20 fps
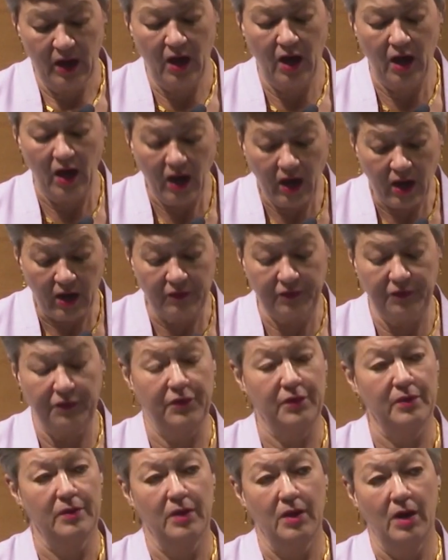
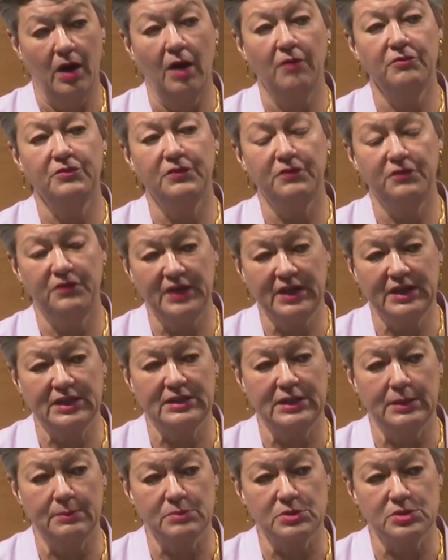Half of the
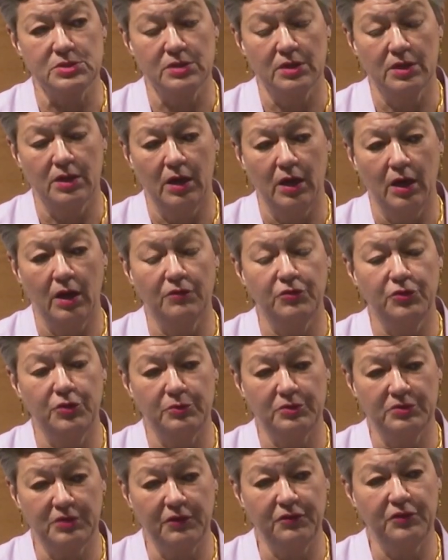victims of
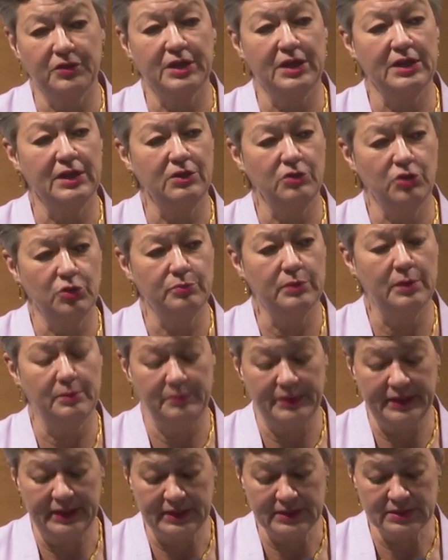trafficking in human
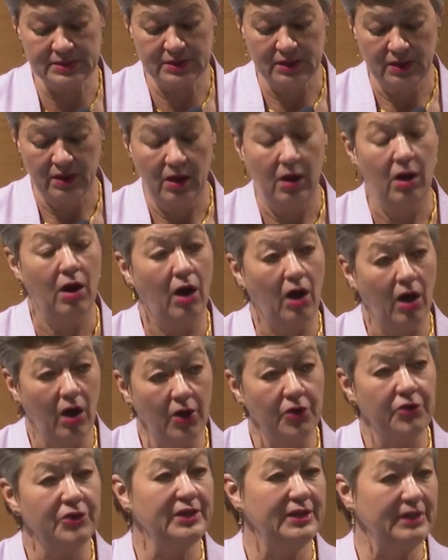beings
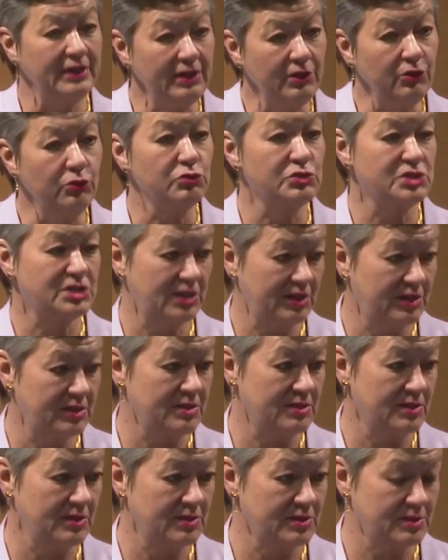are EU
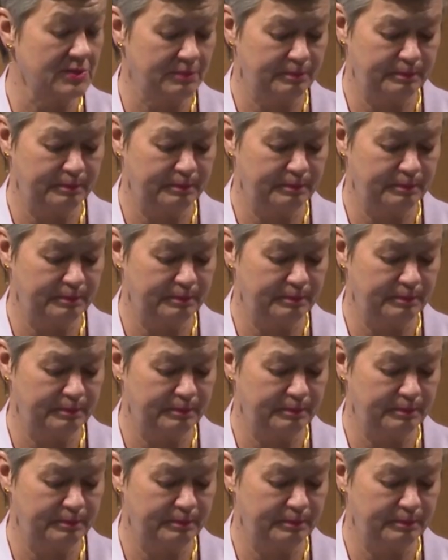citizens.